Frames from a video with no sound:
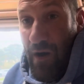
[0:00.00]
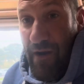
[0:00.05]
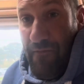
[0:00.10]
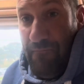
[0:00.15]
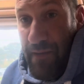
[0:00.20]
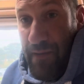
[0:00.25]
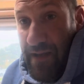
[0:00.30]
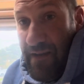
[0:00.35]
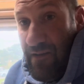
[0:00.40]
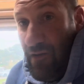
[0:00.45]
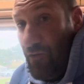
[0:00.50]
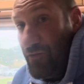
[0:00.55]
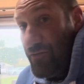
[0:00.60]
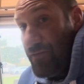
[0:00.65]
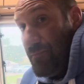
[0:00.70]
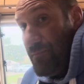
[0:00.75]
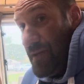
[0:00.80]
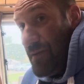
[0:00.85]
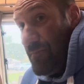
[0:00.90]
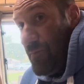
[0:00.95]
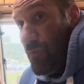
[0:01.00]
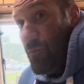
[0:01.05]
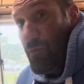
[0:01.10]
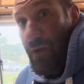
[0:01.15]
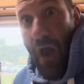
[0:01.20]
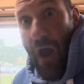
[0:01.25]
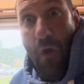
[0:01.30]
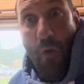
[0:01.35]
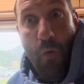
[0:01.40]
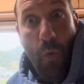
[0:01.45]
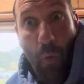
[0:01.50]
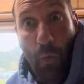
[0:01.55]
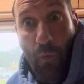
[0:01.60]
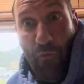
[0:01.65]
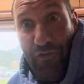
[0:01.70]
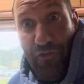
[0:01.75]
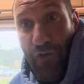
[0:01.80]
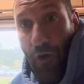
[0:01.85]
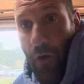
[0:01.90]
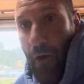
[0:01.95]
have been. Lots of people go all the
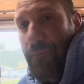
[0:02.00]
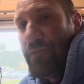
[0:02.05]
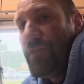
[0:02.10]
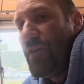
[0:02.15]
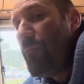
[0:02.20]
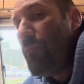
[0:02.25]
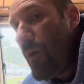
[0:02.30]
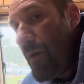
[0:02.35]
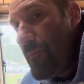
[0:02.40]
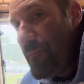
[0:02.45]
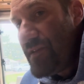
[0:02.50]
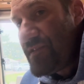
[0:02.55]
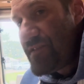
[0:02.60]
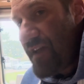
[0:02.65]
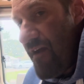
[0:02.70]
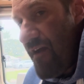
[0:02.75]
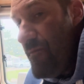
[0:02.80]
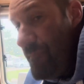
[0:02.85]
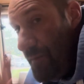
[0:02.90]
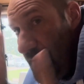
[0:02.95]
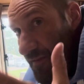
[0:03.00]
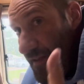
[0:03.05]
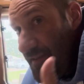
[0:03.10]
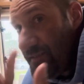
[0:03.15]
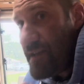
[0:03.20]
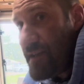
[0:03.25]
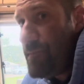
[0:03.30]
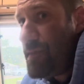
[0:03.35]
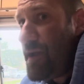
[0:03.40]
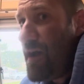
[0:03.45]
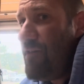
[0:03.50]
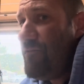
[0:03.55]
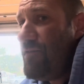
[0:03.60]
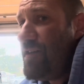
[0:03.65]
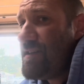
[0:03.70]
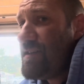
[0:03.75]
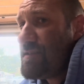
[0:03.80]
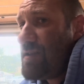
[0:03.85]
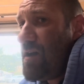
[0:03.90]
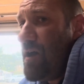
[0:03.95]
time, so it won't be scary. But it's going to be our
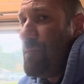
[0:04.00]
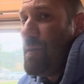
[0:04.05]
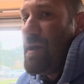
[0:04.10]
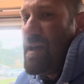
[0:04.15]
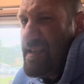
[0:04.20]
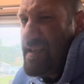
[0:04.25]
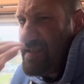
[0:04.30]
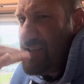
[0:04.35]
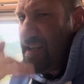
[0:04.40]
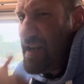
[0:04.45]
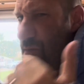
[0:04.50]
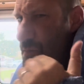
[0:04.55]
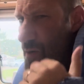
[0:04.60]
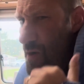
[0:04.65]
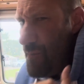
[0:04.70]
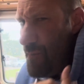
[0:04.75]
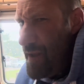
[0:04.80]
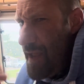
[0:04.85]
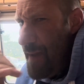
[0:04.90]
first time. So there will be